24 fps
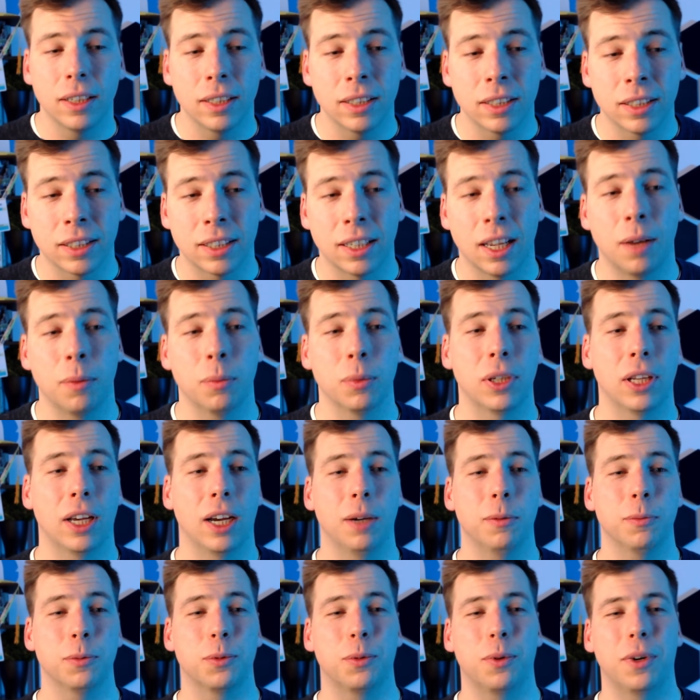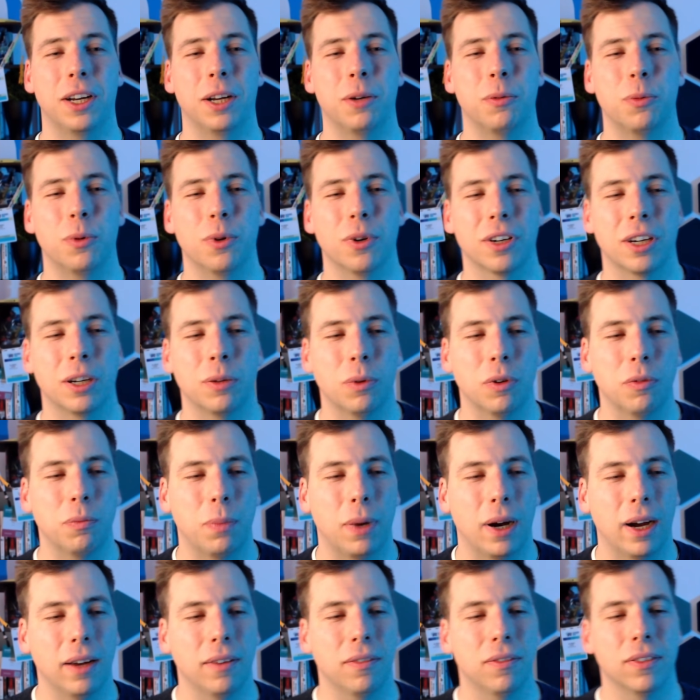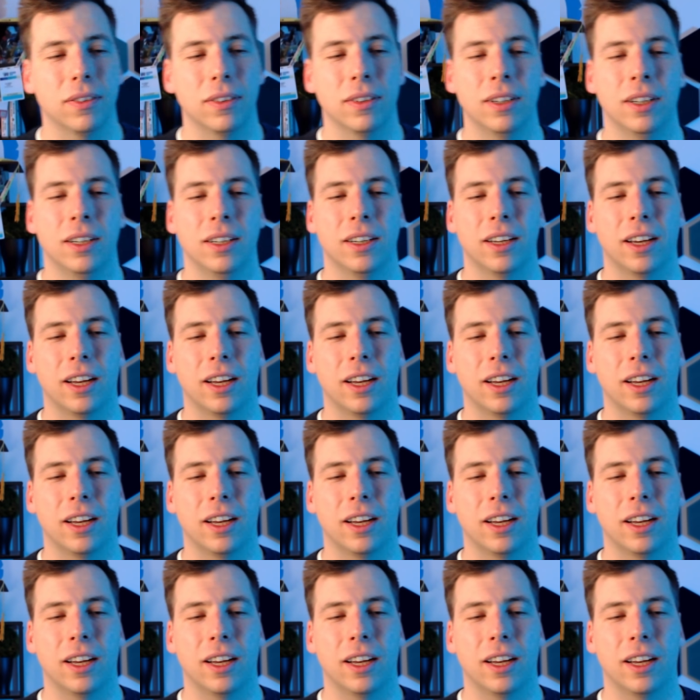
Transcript: sometimes when I'm working with Python